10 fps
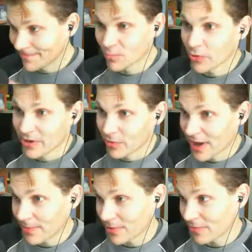we'll see what
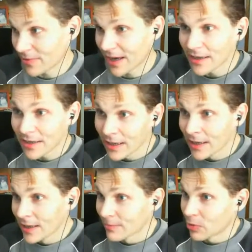happens with that,
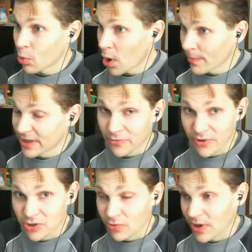but it won't be in
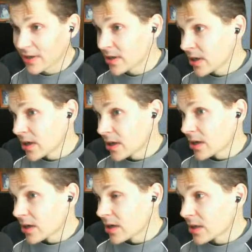3.2.1.
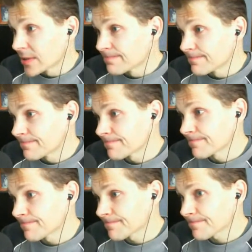Right.
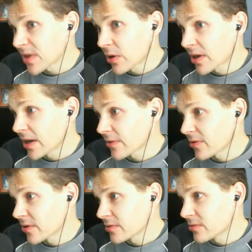Okay,
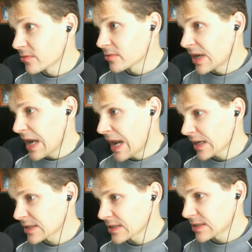so
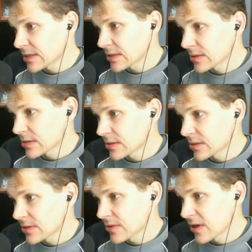next,
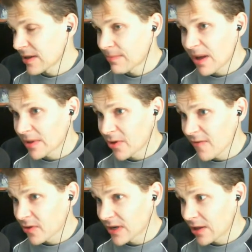just a public
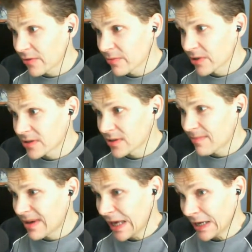service announcement
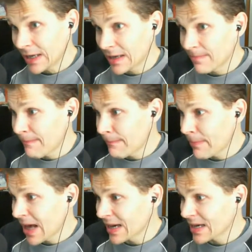about a
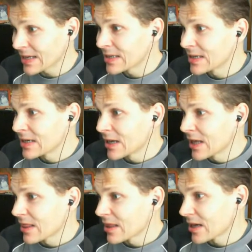bug
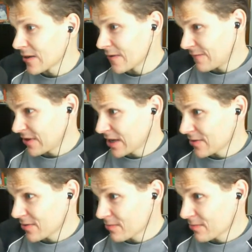that
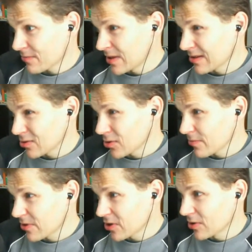affects, it's a little
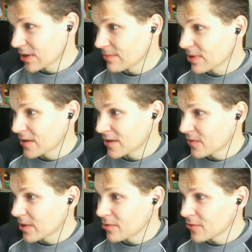obscure, but
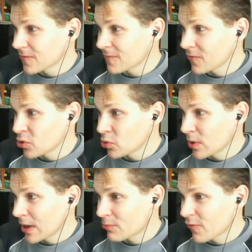for those who
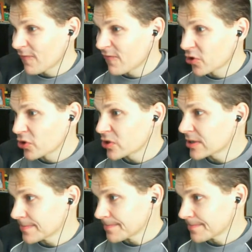are preferred,